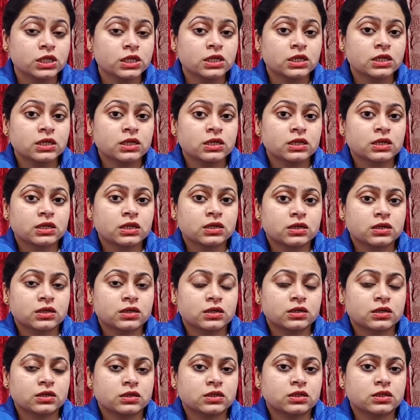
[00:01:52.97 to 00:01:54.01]

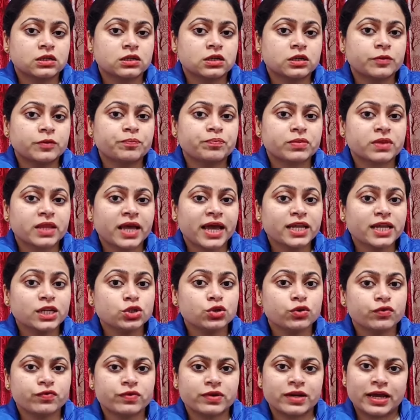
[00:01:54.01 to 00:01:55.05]
the end of
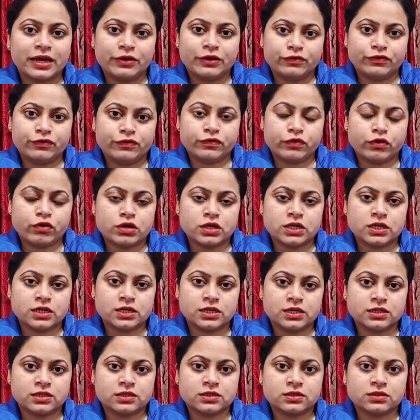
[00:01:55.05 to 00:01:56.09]
life on
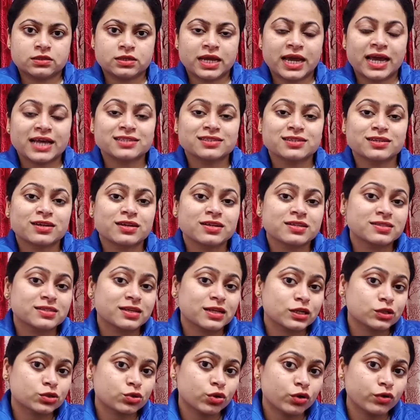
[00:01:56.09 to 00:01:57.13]
earth as a result
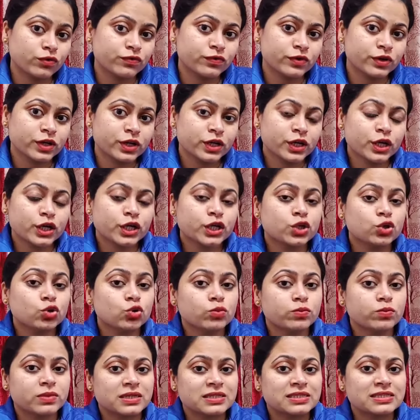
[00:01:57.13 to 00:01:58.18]
of
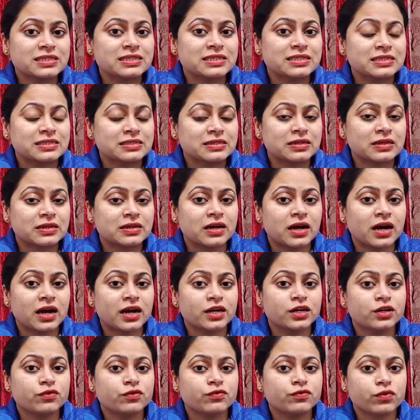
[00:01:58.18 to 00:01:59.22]
humans disregard
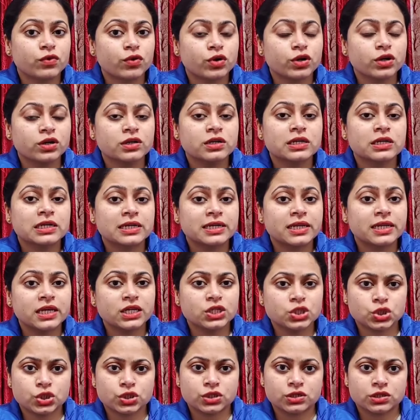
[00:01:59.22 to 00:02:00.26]
for
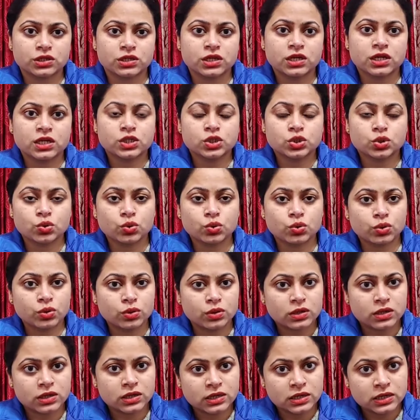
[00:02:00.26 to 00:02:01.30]
nature. So
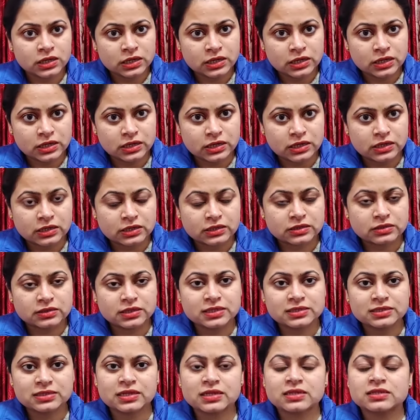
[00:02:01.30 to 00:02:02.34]
this is